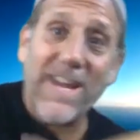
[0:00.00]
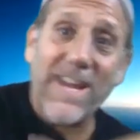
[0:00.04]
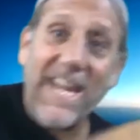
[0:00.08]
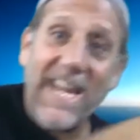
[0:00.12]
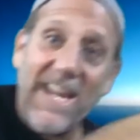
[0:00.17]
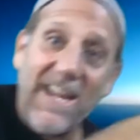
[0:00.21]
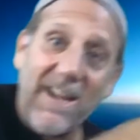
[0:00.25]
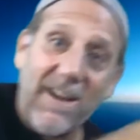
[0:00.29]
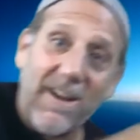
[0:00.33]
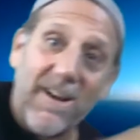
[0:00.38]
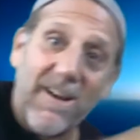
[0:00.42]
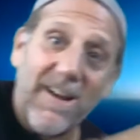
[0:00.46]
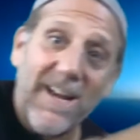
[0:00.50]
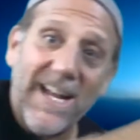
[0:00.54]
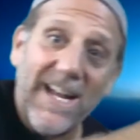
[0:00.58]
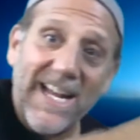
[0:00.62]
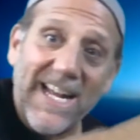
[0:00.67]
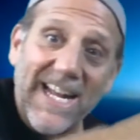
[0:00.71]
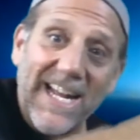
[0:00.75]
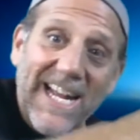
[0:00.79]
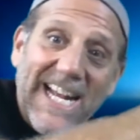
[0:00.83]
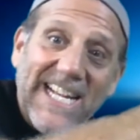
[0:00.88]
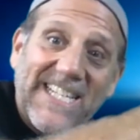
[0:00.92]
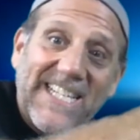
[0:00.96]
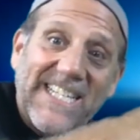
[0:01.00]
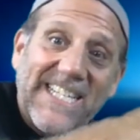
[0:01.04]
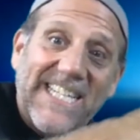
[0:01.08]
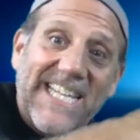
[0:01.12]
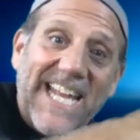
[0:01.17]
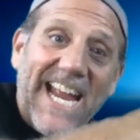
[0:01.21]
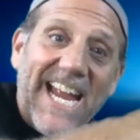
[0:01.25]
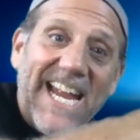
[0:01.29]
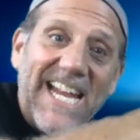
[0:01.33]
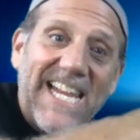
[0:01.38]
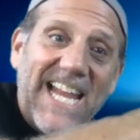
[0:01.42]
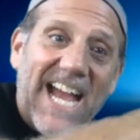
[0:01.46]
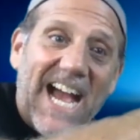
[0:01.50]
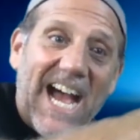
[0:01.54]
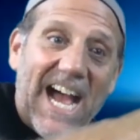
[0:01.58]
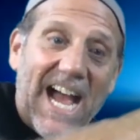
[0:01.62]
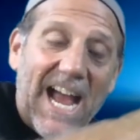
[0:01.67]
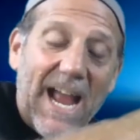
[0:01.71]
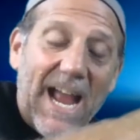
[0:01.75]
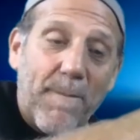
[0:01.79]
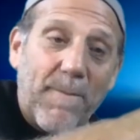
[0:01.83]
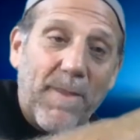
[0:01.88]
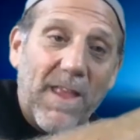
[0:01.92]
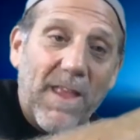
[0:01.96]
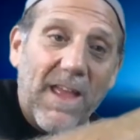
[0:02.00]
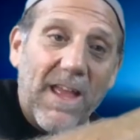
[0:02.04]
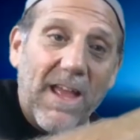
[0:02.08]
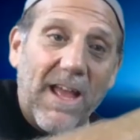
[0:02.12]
here, it's daytime